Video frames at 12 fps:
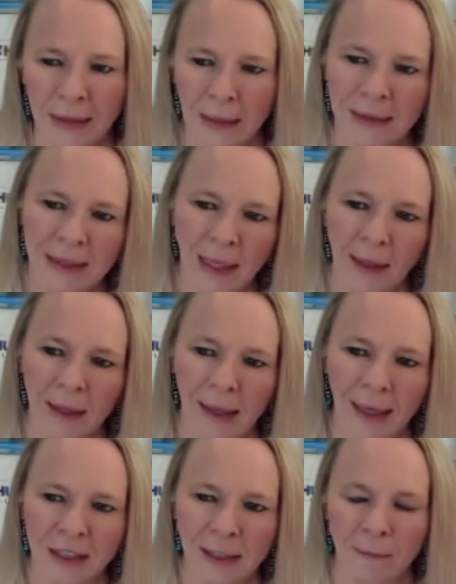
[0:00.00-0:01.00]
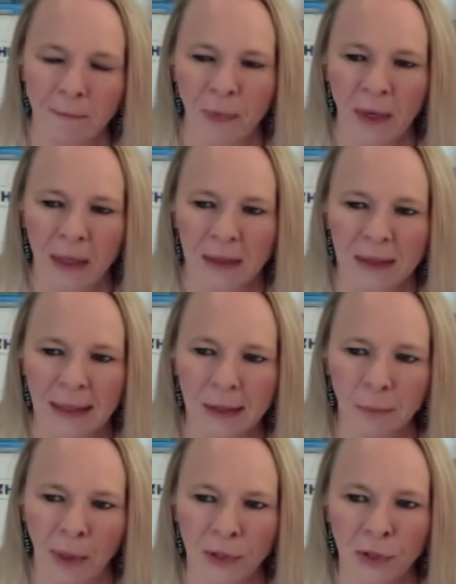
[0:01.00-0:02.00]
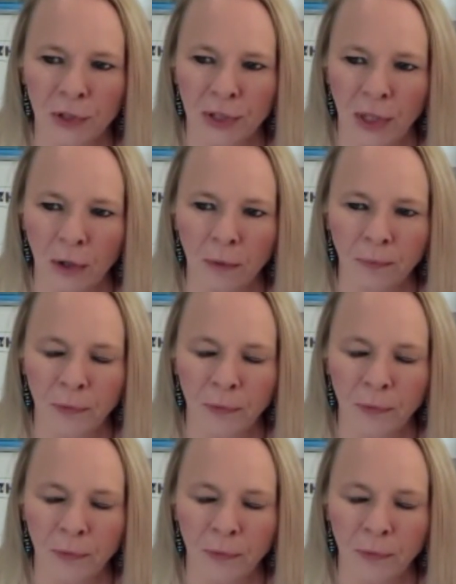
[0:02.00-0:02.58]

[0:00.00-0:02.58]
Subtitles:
I'd say the last 6 months or so.